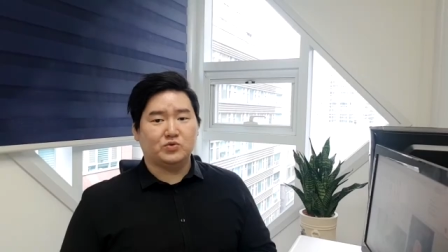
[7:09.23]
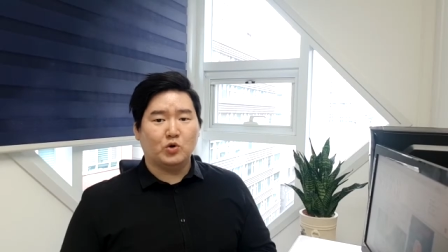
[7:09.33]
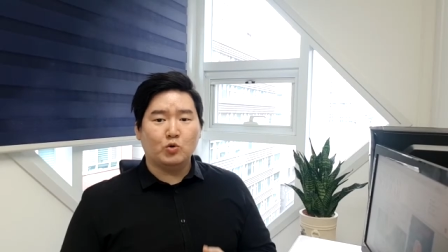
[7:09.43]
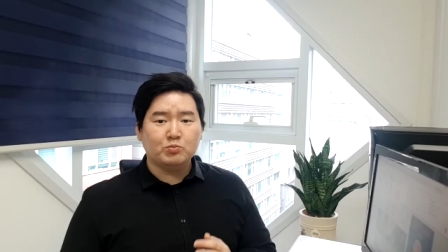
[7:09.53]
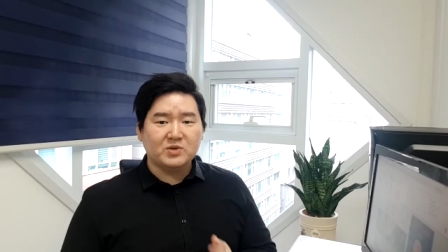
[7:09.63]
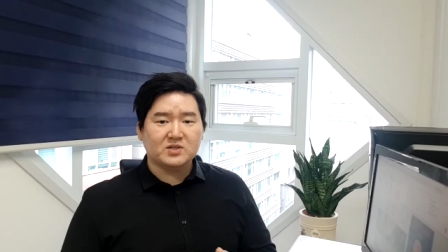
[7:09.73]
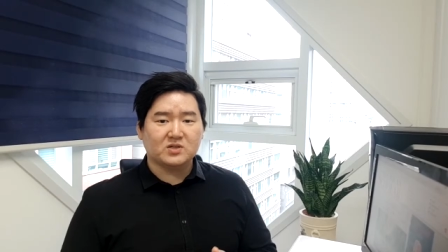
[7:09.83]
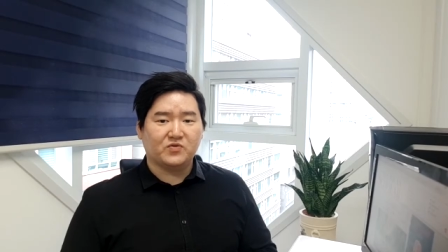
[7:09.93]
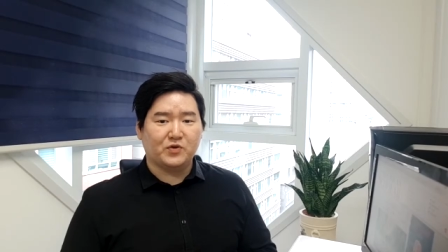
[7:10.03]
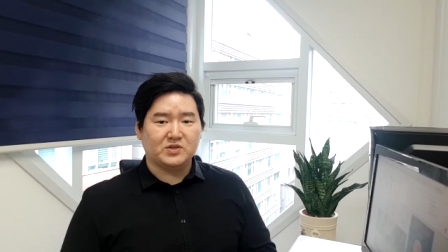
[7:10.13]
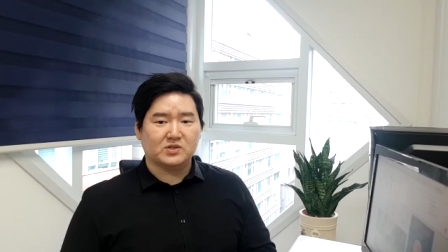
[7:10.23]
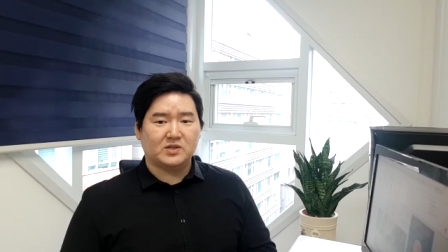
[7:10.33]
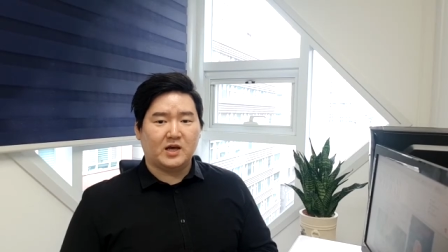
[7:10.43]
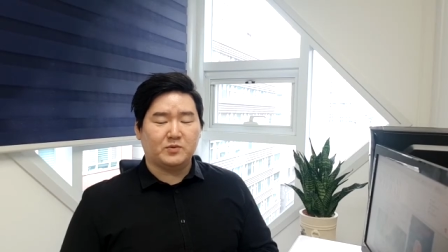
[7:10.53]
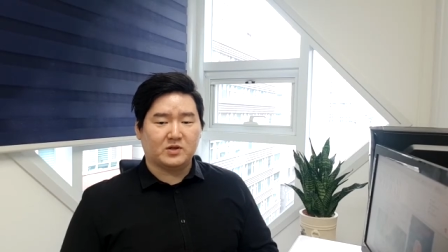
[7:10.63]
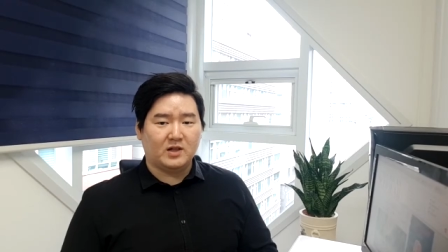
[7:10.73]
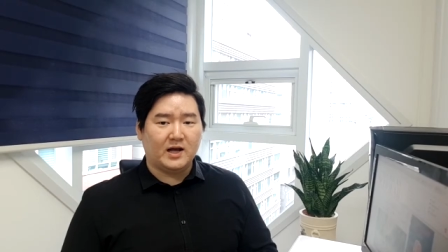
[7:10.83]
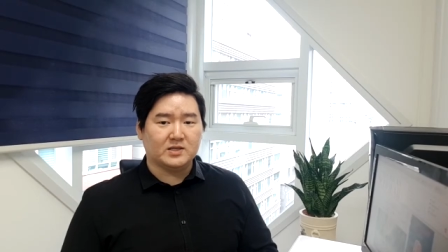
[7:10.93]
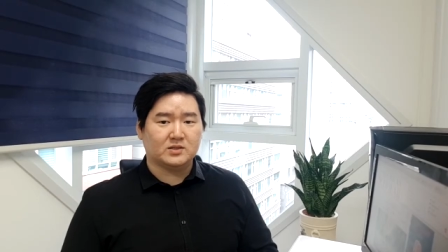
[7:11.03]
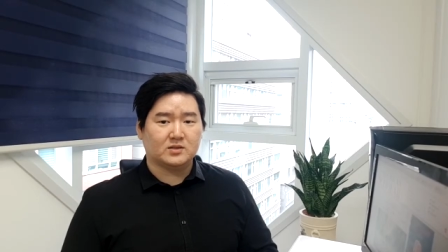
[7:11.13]
So don't miss the first day of the
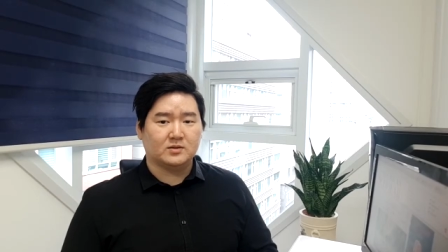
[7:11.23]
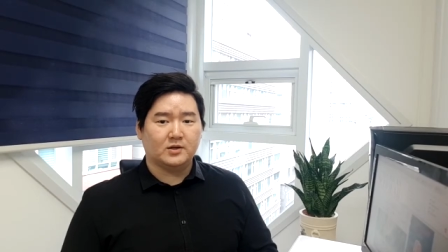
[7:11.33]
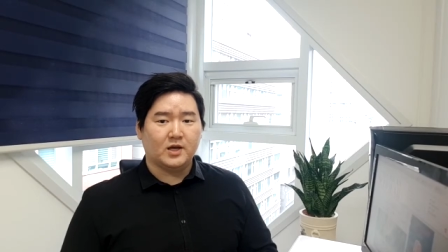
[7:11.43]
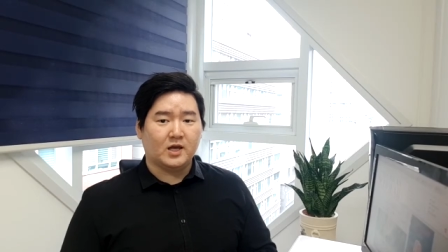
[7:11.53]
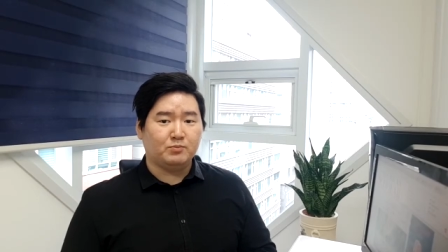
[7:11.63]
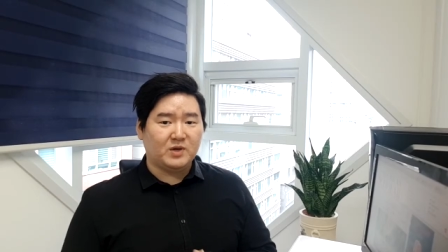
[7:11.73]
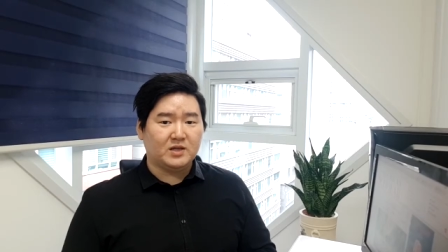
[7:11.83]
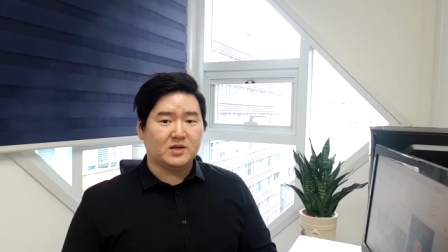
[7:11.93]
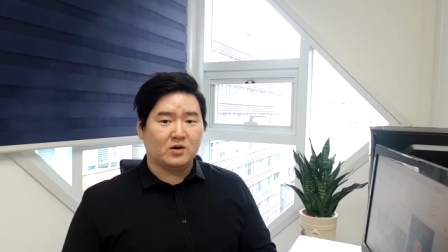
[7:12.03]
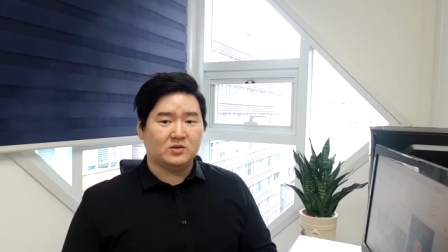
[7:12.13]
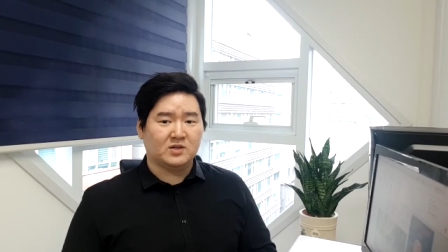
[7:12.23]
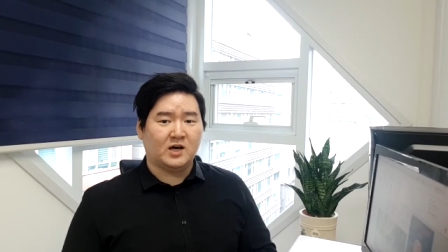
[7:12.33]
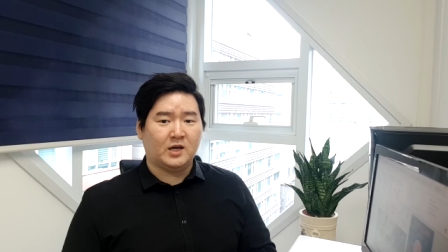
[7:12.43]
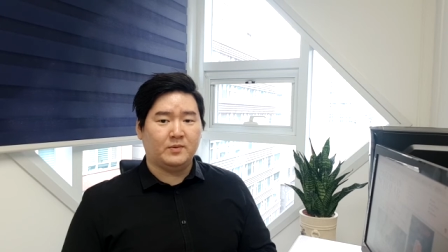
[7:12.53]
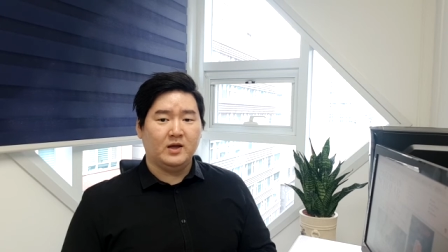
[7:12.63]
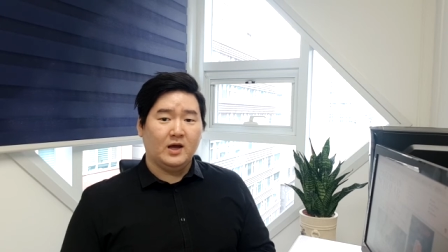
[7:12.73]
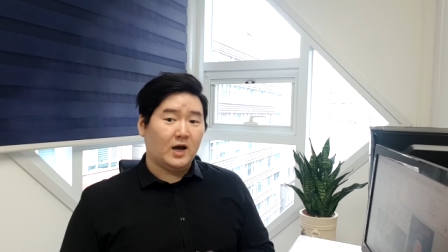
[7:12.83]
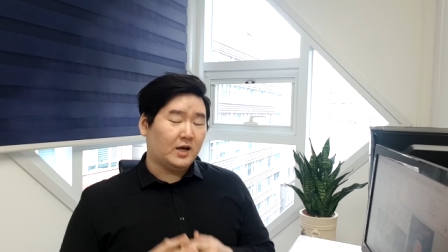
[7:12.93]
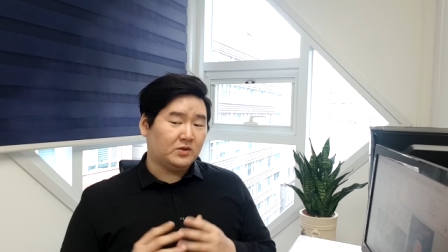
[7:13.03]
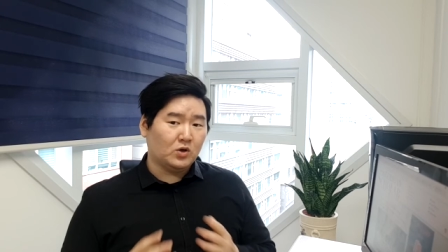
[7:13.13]
class and be there on time.
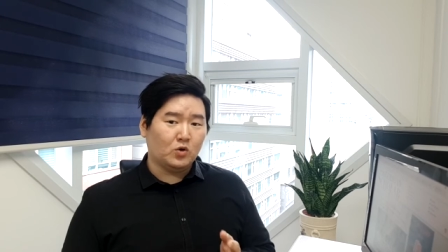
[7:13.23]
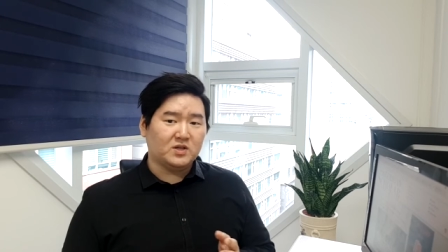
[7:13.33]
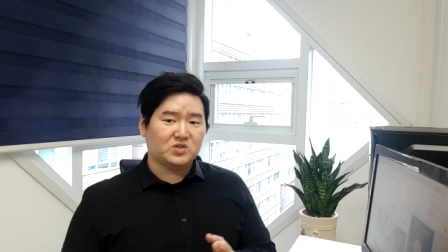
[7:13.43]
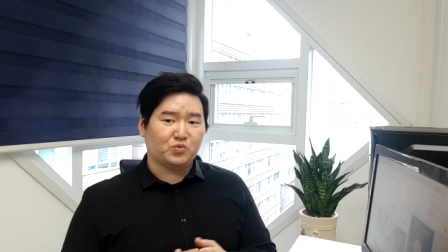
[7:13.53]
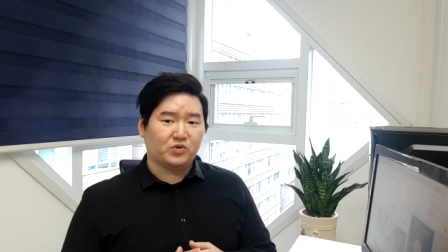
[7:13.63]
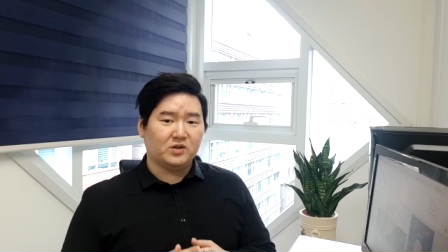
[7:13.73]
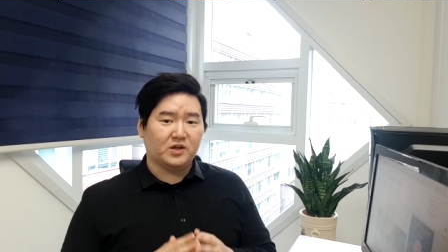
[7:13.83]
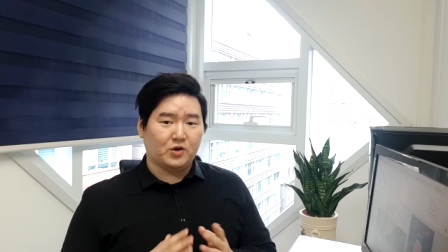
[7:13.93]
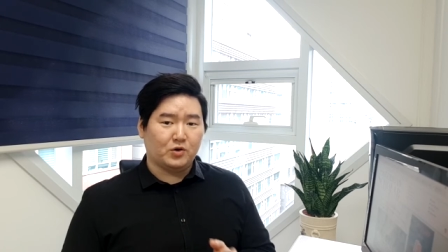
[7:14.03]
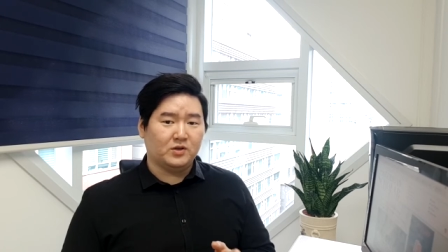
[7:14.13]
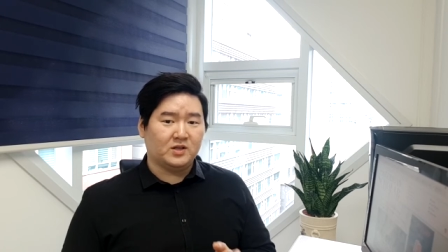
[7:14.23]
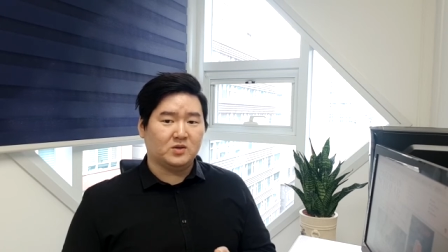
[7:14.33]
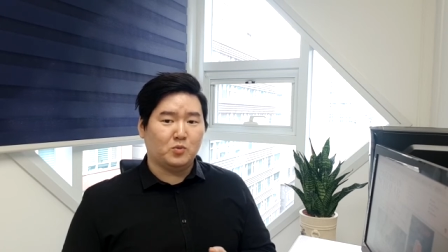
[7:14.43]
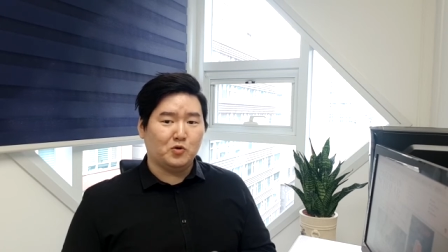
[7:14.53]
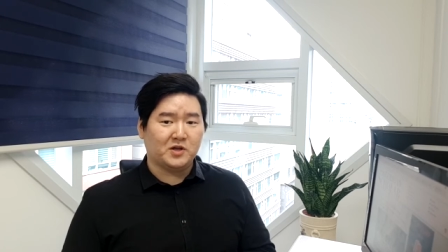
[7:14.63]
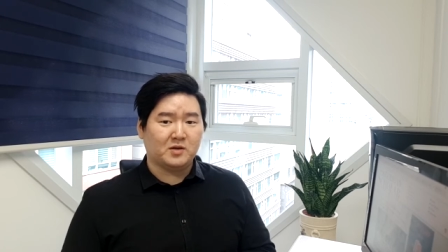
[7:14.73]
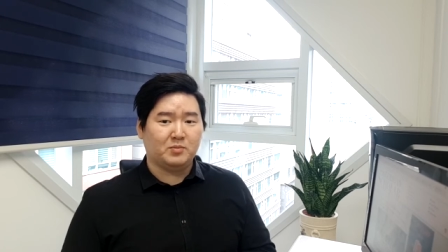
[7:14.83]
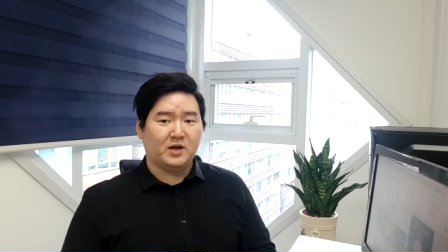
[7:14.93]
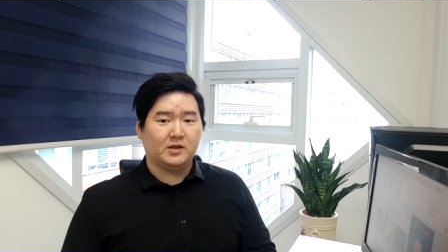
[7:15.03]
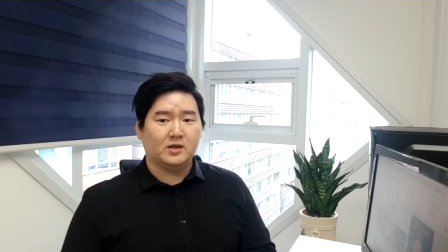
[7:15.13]
I know it's really early in the
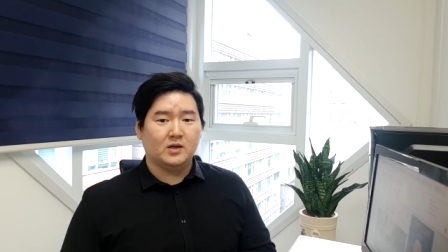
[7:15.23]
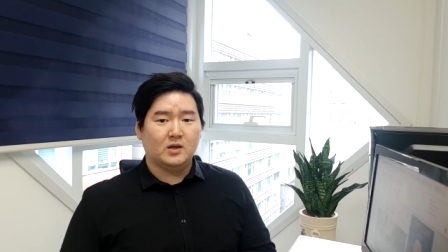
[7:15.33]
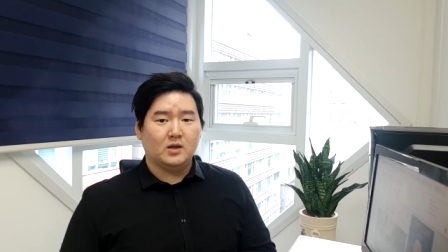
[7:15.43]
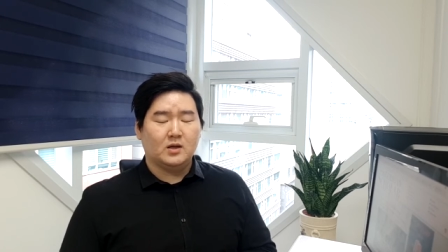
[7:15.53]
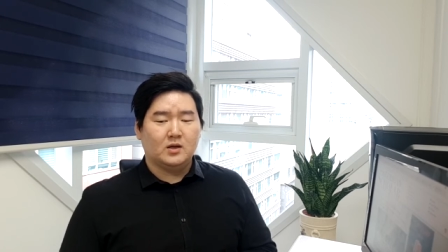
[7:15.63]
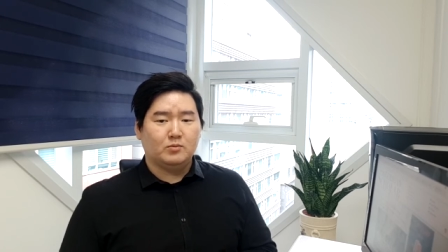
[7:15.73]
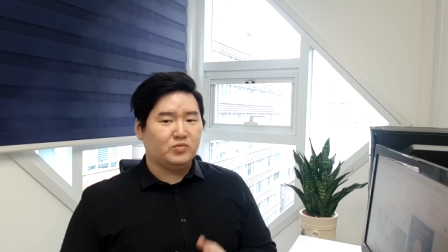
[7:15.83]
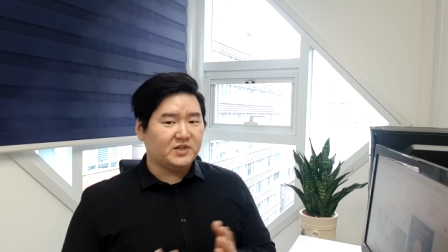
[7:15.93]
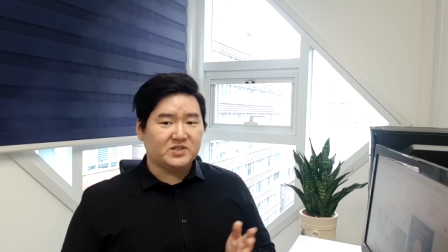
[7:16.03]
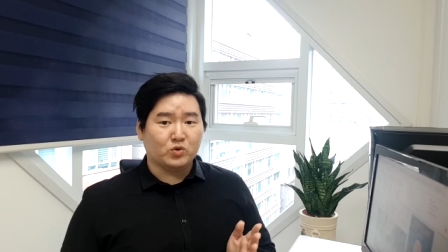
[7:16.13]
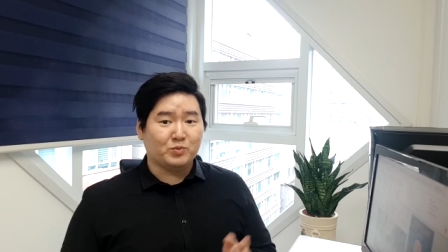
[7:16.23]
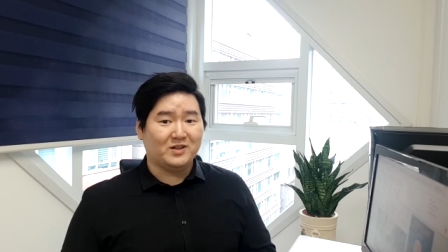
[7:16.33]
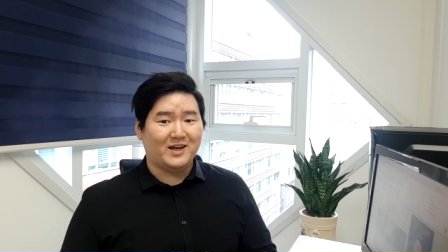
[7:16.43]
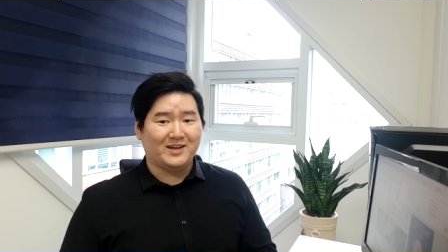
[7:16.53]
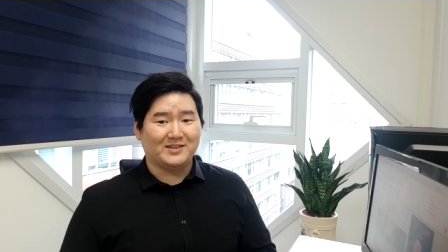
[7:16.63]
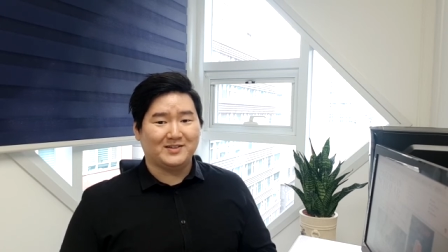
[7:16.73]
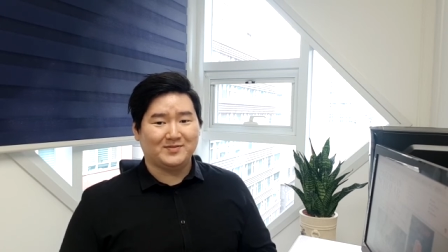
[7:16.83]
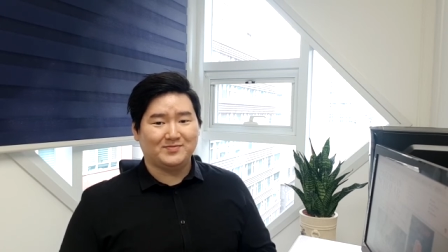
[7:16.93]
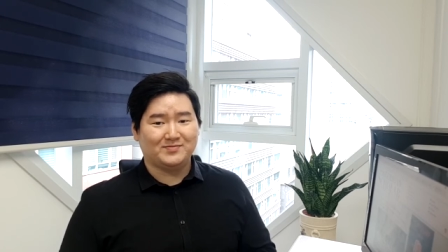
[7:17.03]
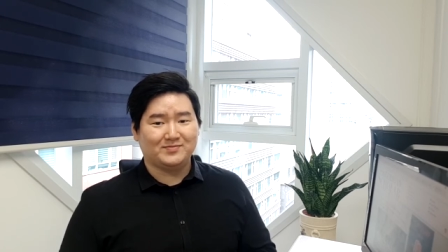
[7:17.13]
morning, but please don't be late.